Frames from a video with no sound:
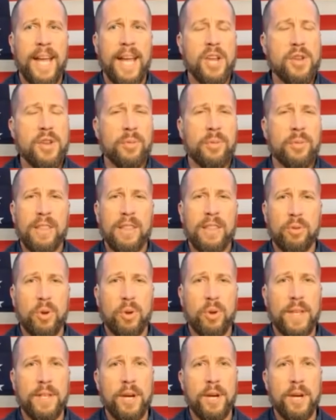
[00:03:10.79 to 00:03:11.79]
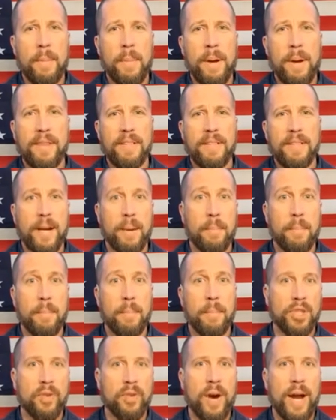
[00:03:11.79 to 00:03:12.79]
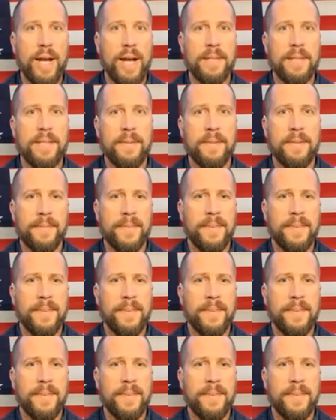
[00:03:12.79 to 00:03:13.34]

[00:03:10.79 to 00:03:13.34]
And you can read through, they talk about things like abortion rights.